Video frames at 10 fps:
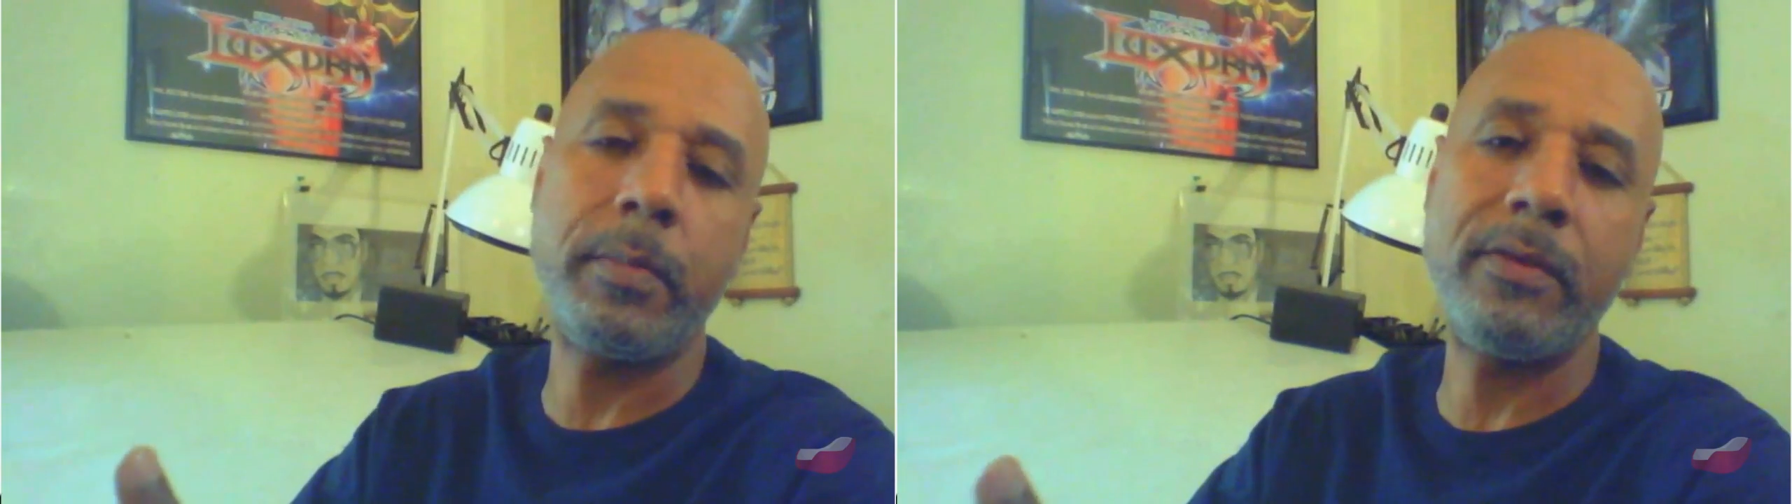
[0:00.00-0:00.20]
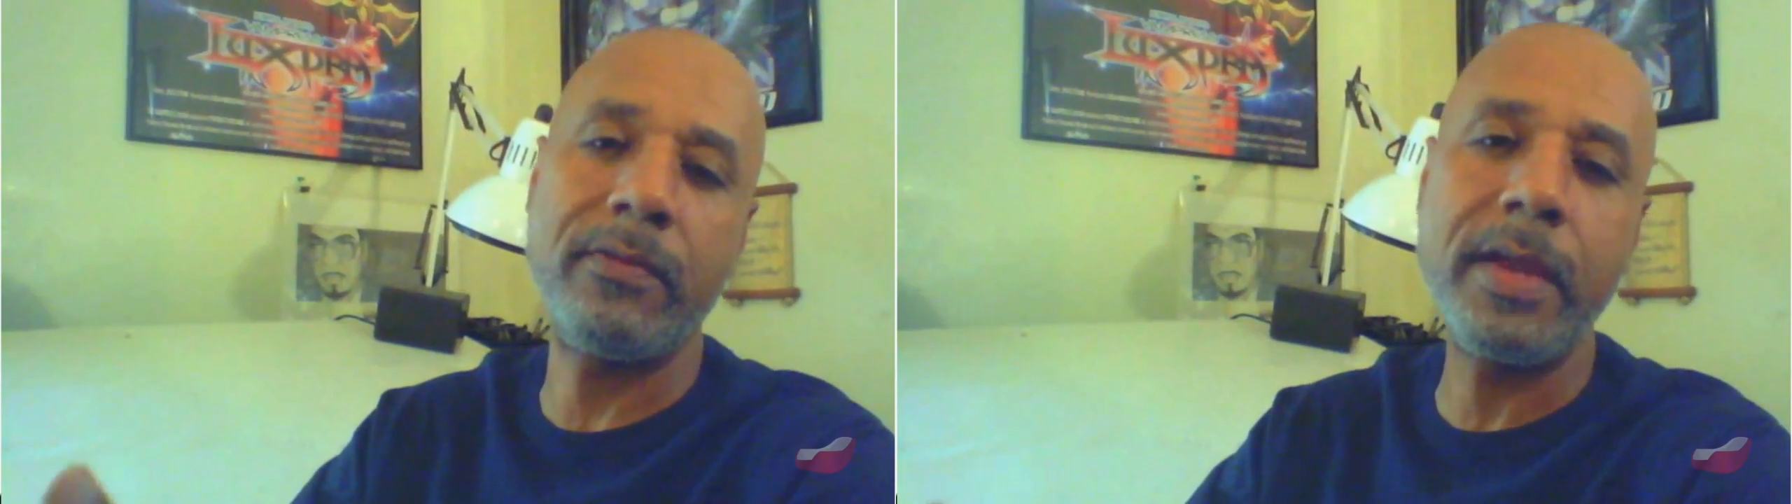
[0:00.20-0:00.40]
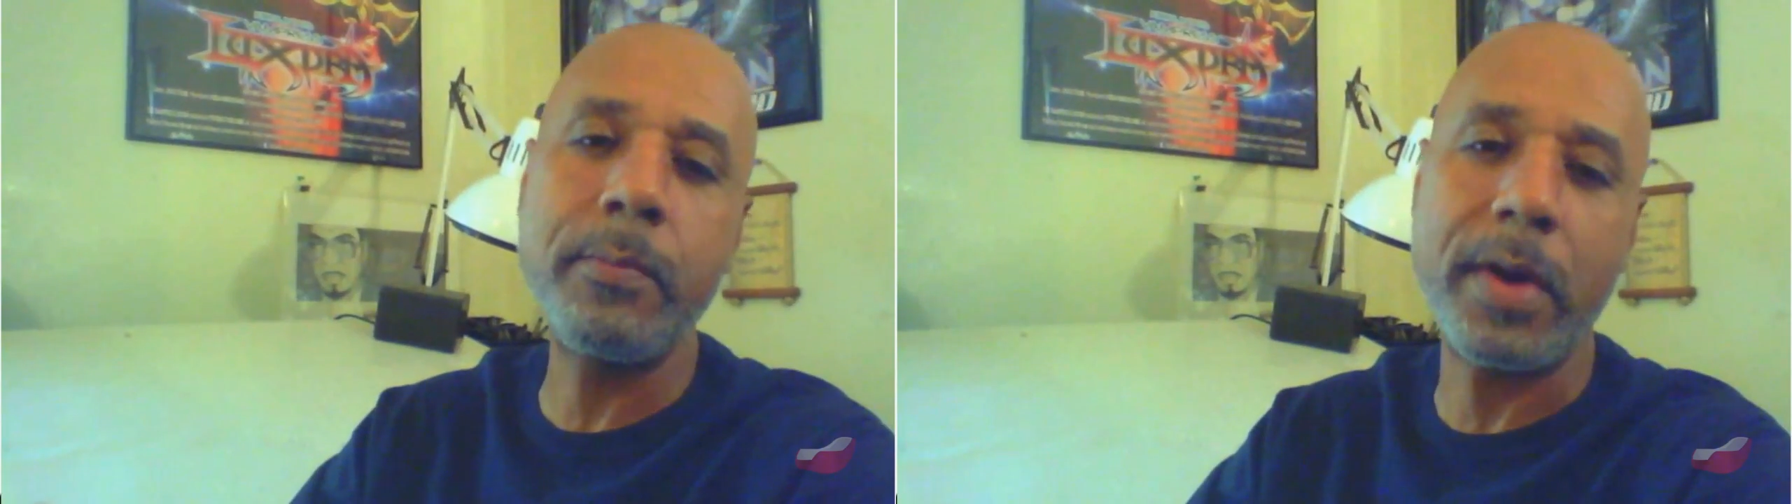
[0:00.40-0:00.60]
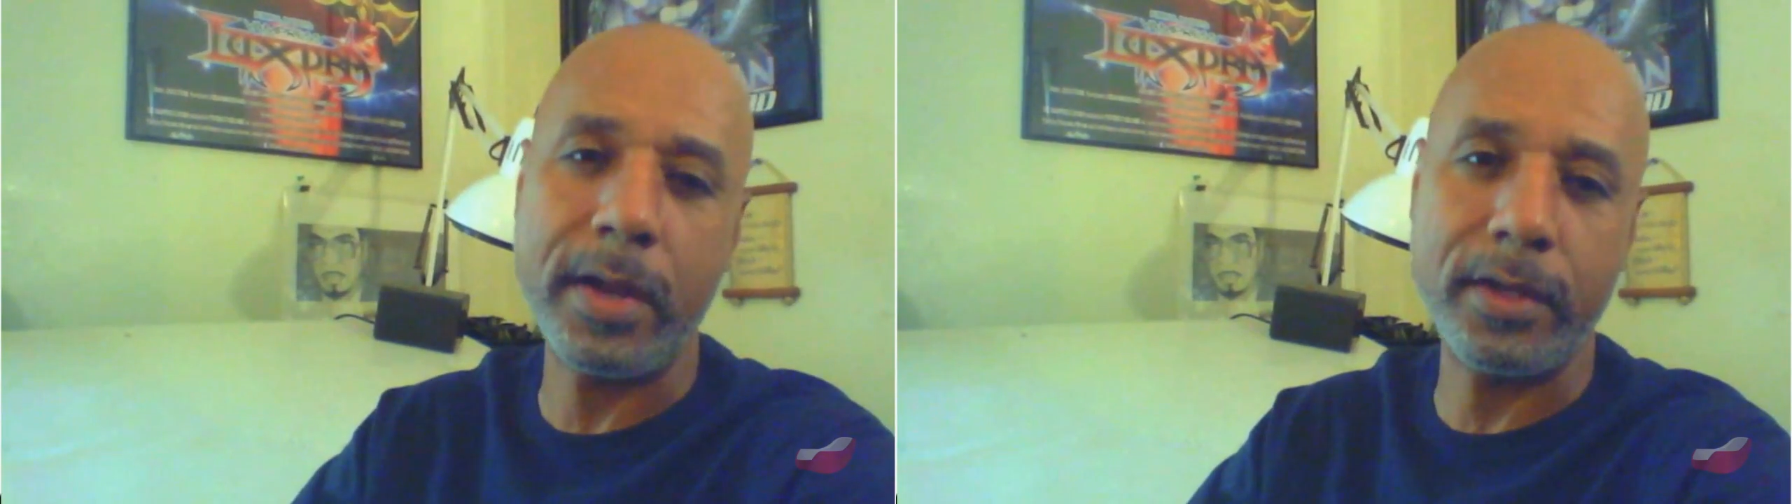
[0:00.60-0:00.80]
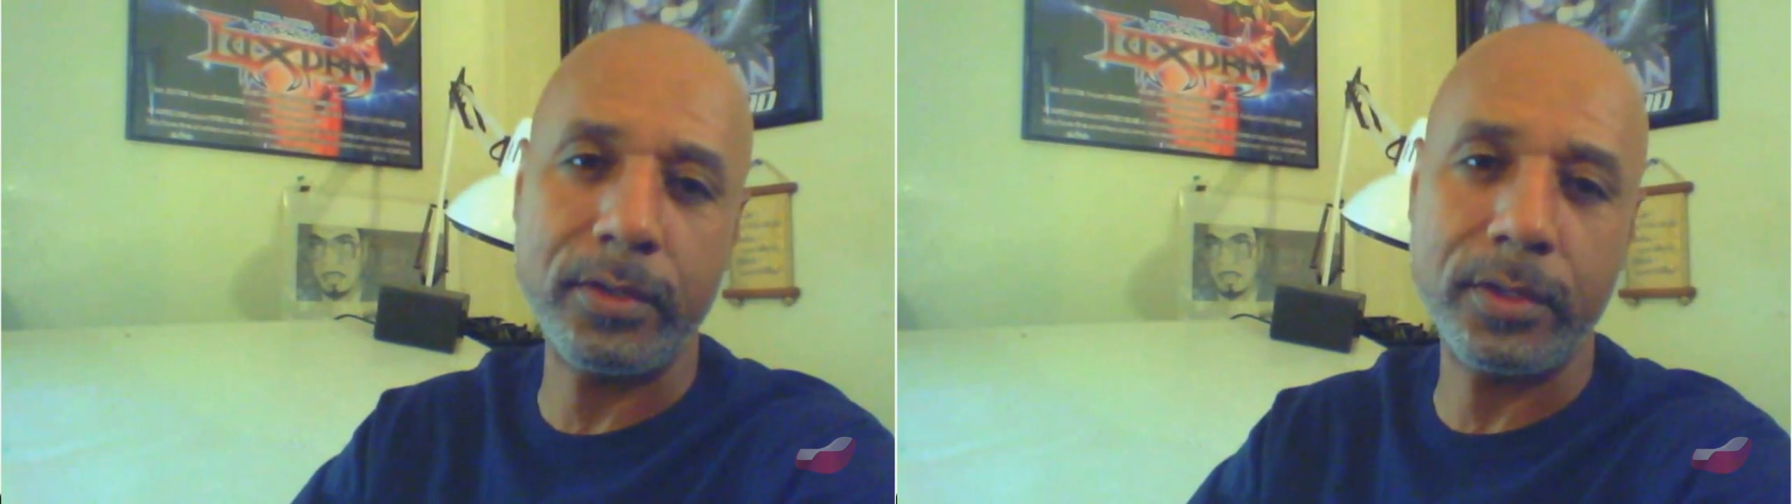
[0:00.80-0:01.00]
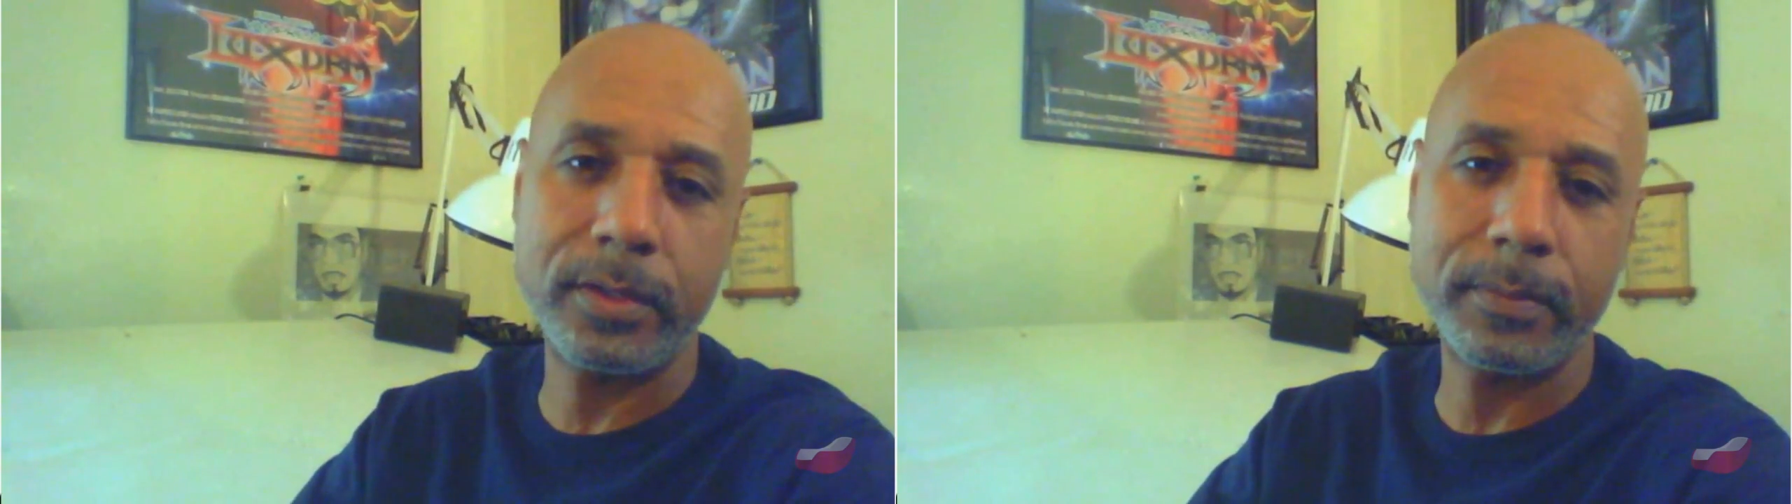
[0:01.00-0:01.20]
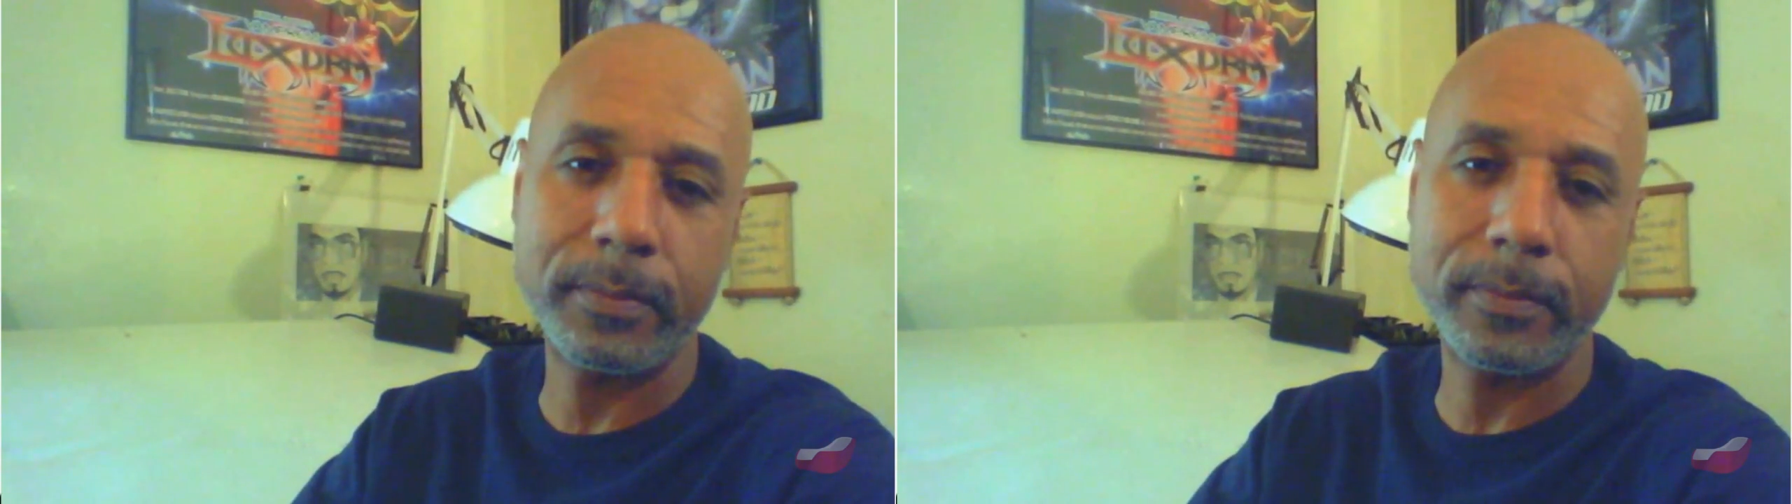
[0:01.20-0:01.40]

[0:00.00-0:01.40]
by vampires.